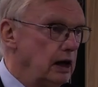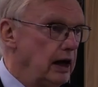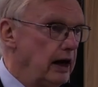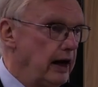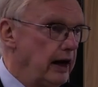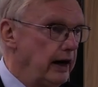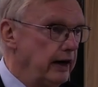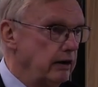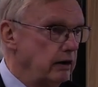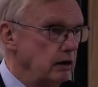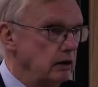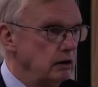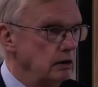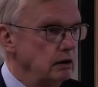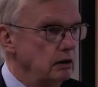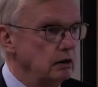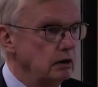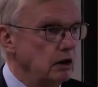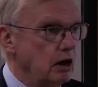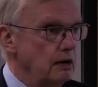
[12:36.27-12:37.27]
air
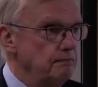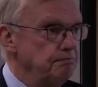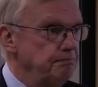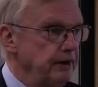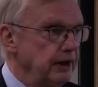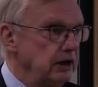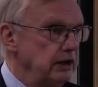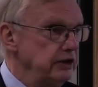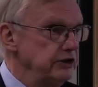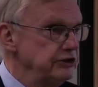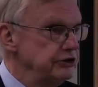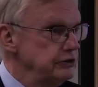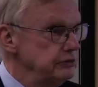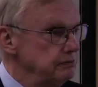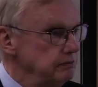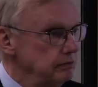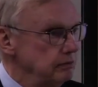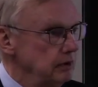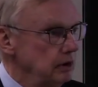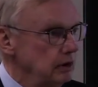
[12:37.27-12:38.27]
companies
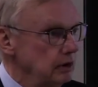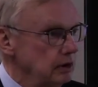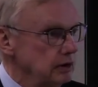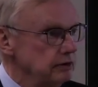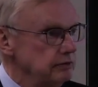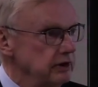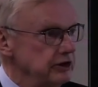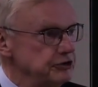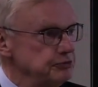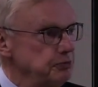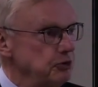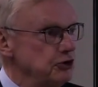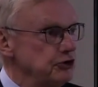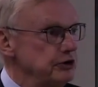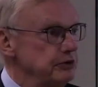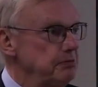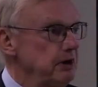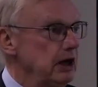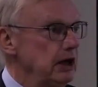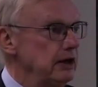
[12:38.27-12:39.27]

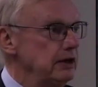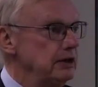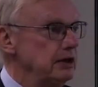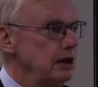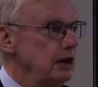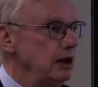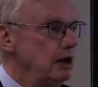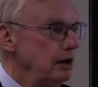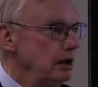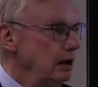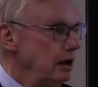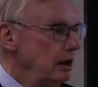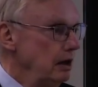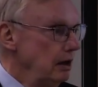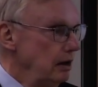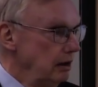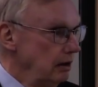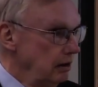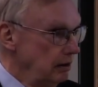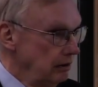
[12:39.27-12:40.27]
responsibility
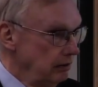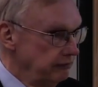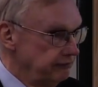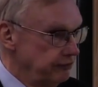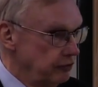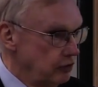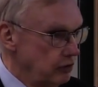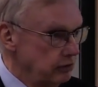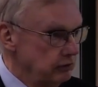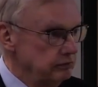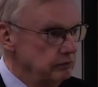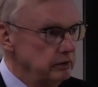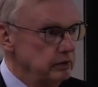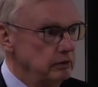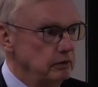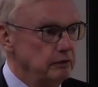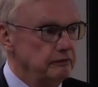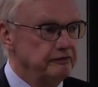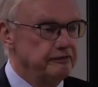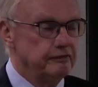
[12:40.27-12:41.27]
uh, for
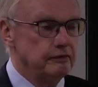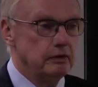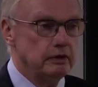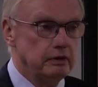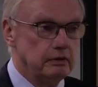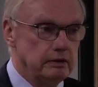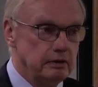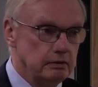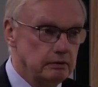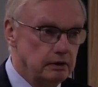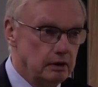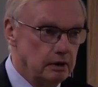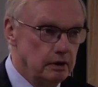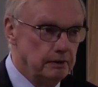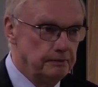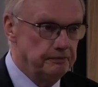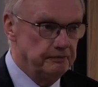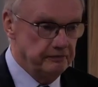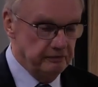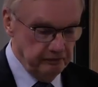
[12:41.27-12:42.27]

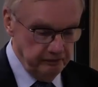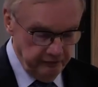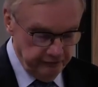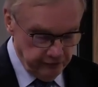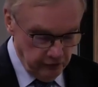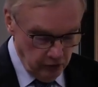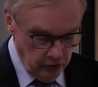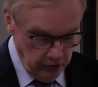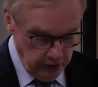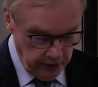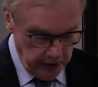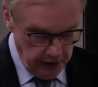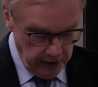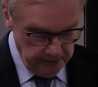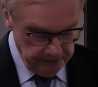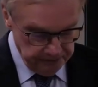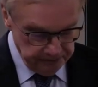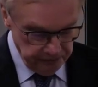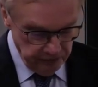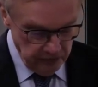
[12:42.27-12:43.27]
um, for
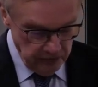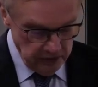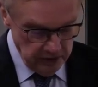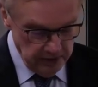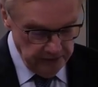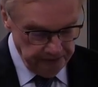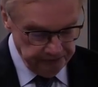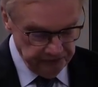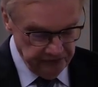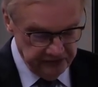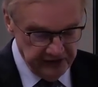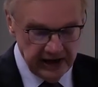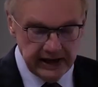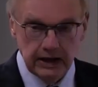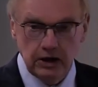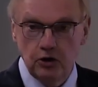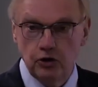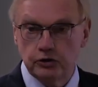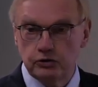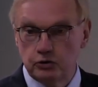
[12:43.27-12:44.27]
um,
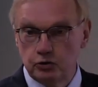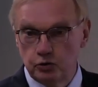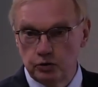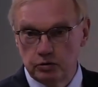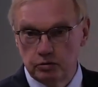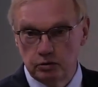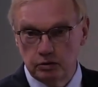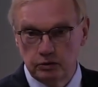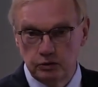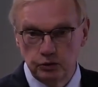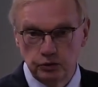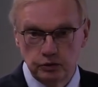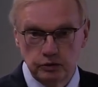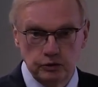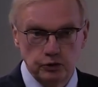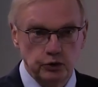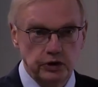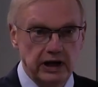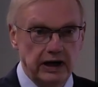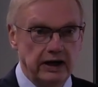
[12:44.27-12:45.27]
failure to, to,
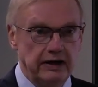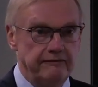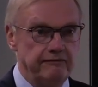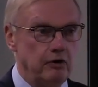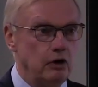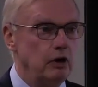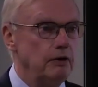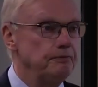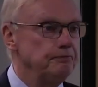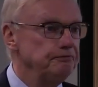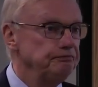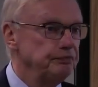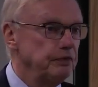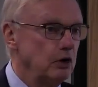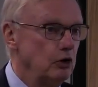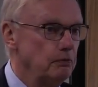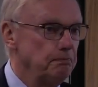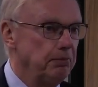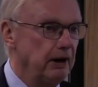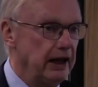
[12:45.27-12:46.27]
to, deliver
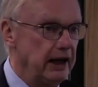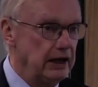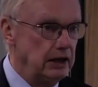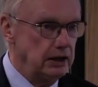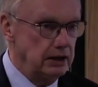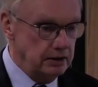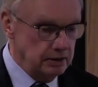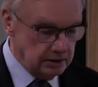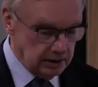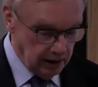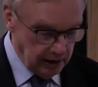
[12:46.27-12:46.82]
a plane in